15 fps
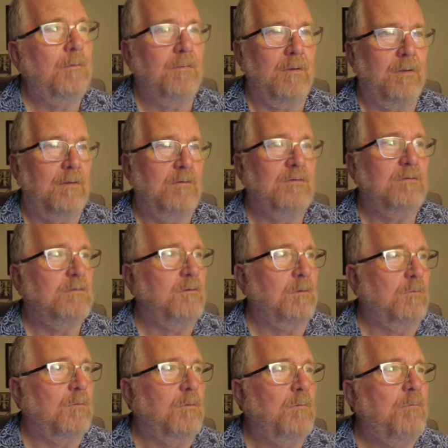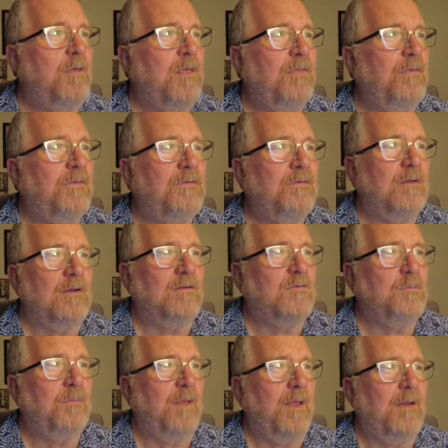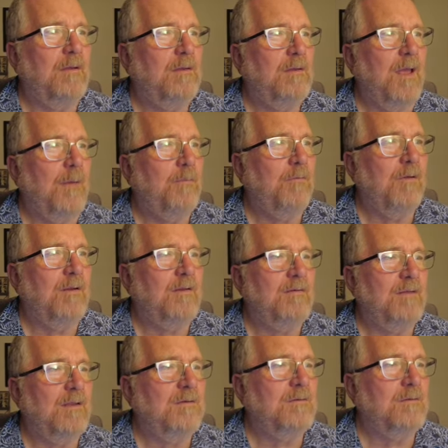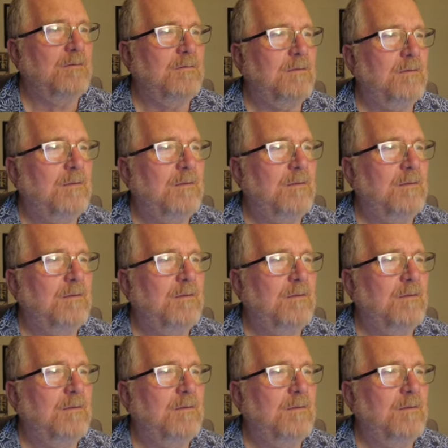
we go. This is a good one. Myths Explained, Copyright Essentials.